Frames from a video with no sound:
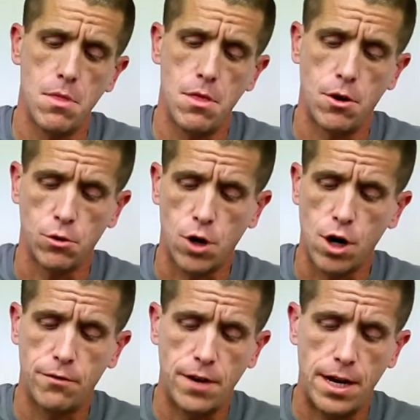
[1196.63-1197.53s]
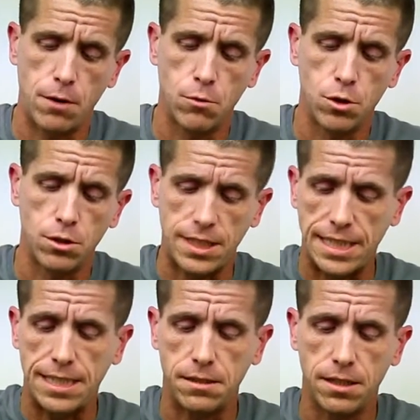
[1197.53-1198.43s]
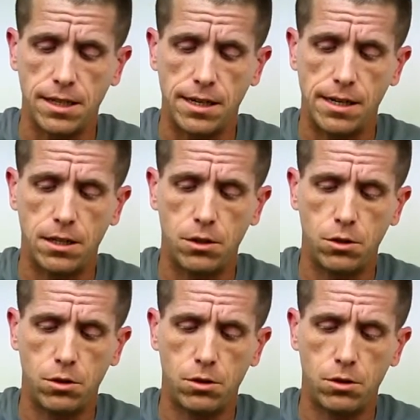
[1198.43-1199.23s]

Their larvae will eat the